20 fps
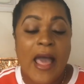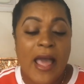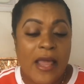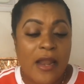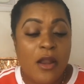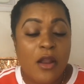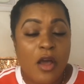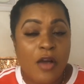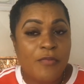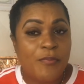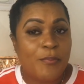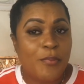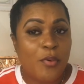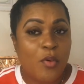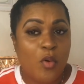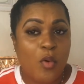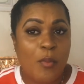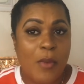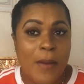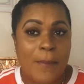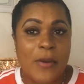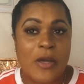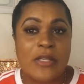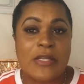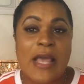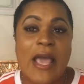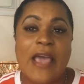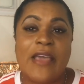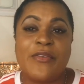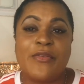I love Puma,
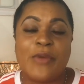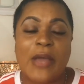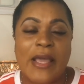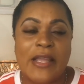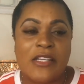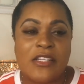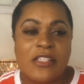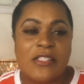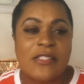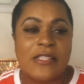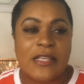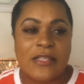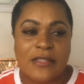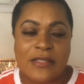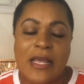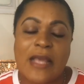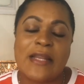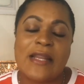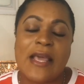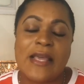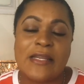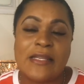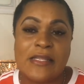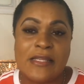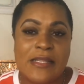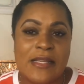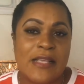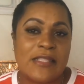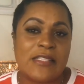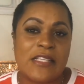but I, I just settled that
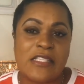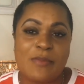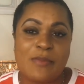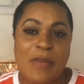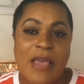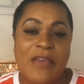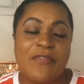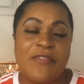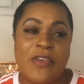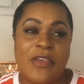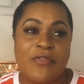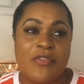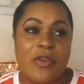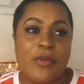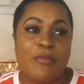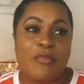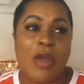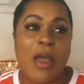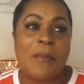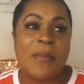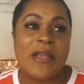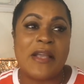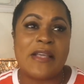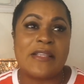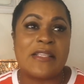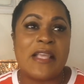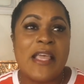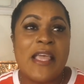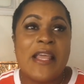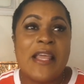Adidas is my favorite brand
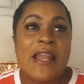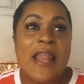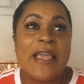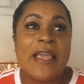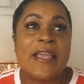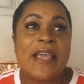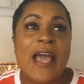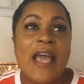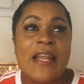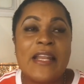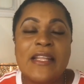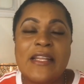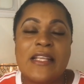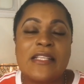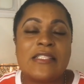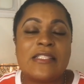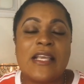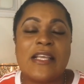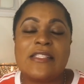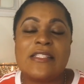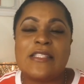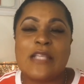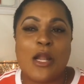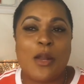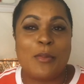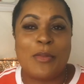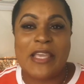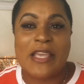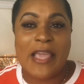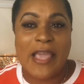because like Adidas can
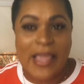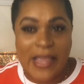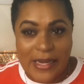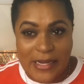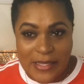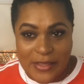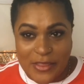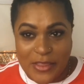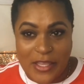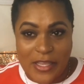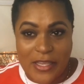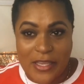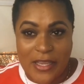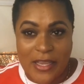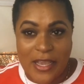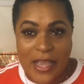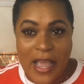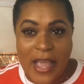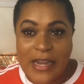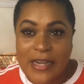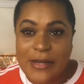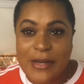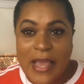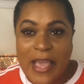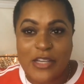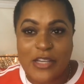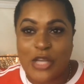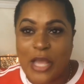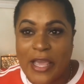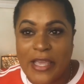sell me anything and
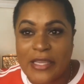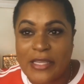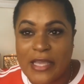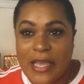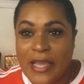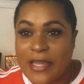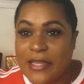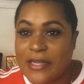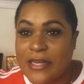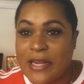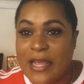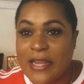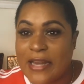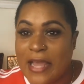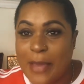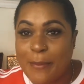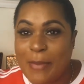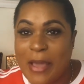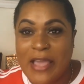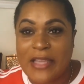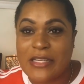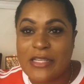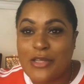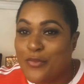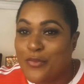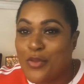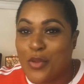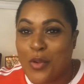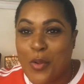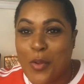I, I and, and I buy it,
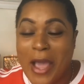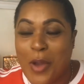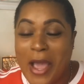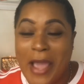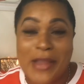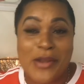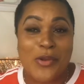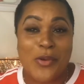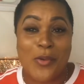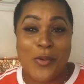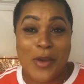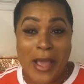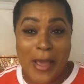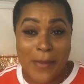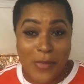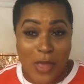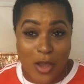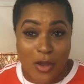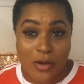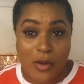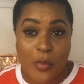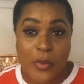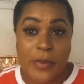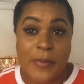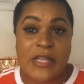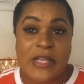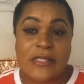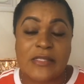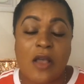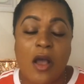even though I know I'm not going to wear
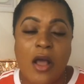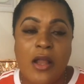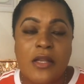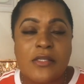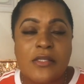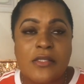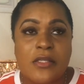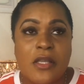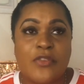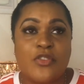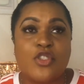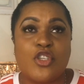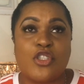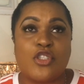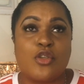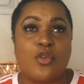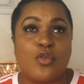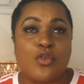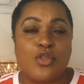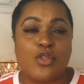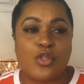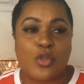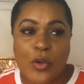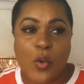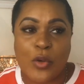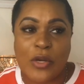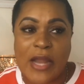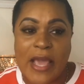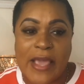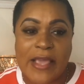it because all the stuff just looks
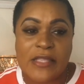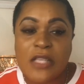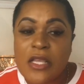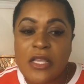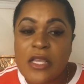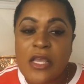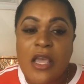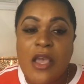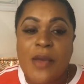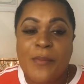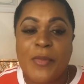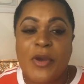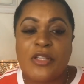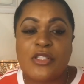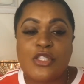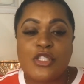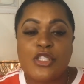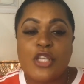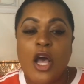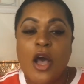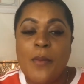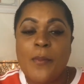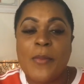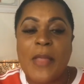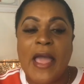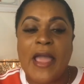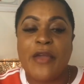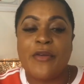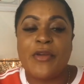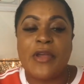so nice, but some
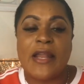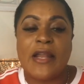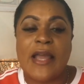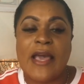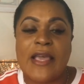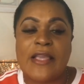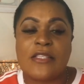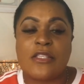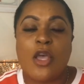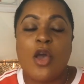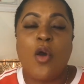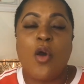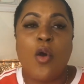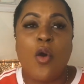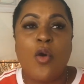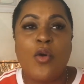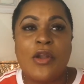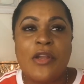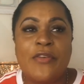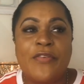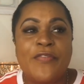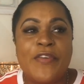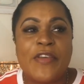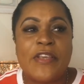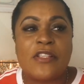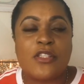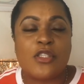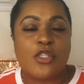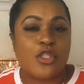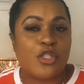I realize only
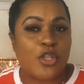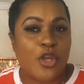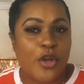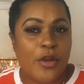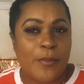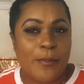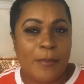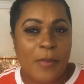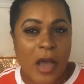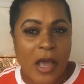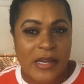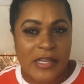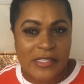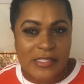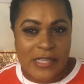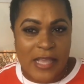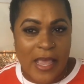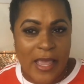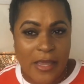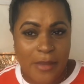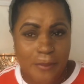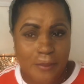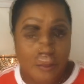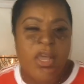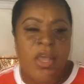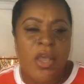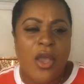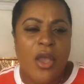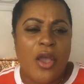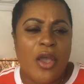fits certain body type
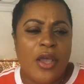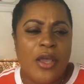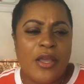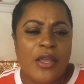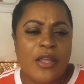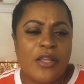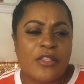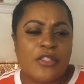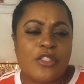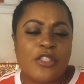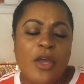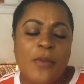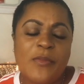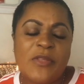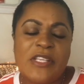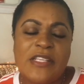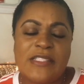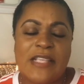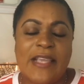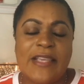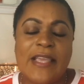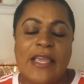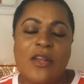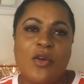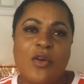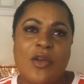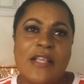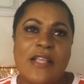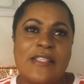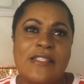some things I can
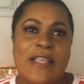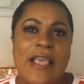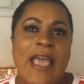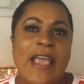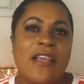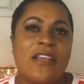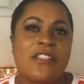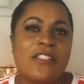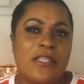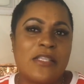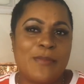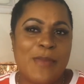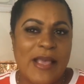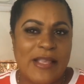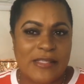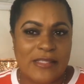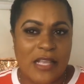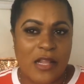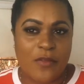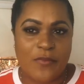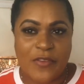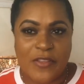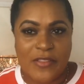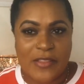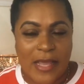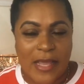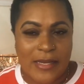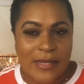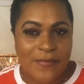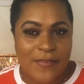look and say I could see myself
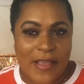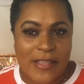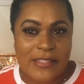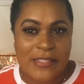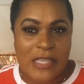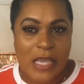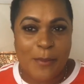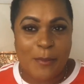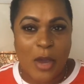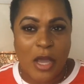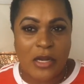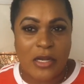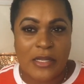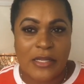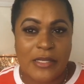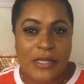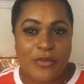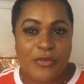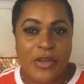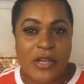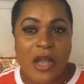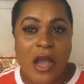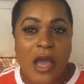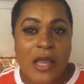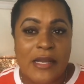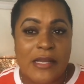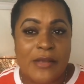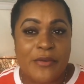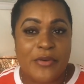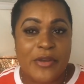in that if I see a model in it
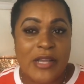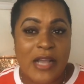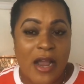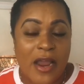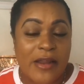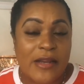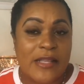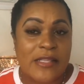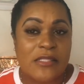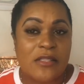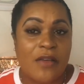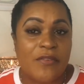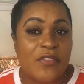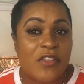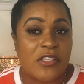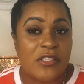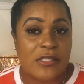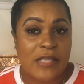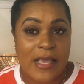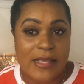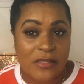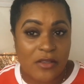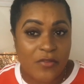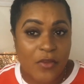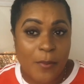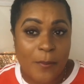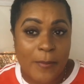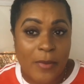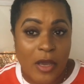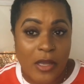regard regardless of the size of
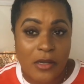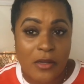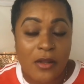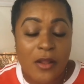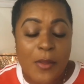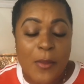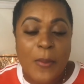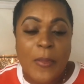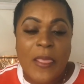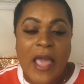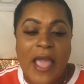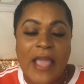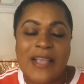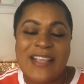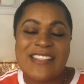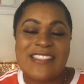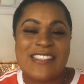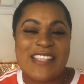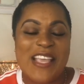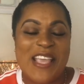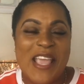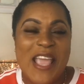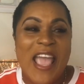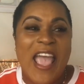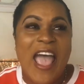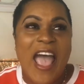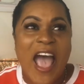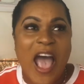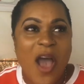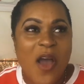the model I could say
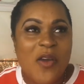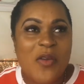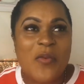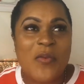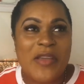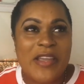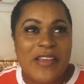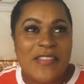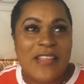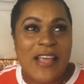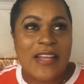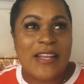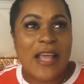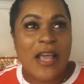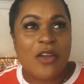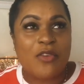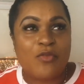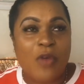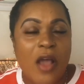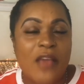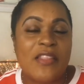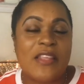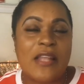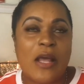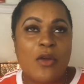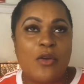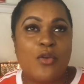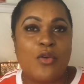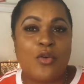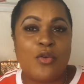I would wear that I would rock that
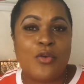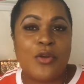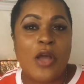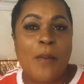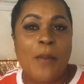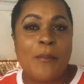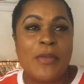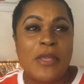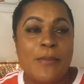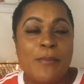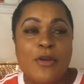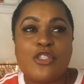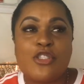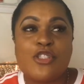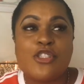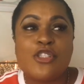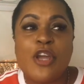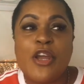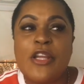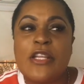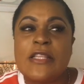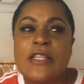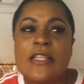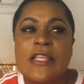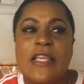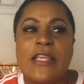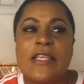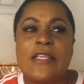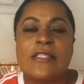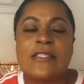I would look good on me but certain
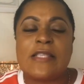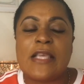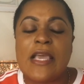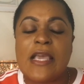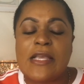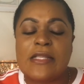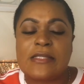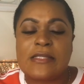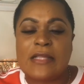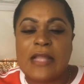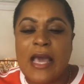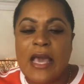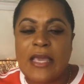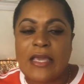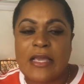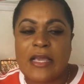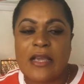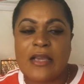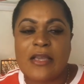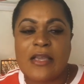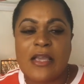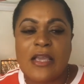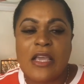things it's like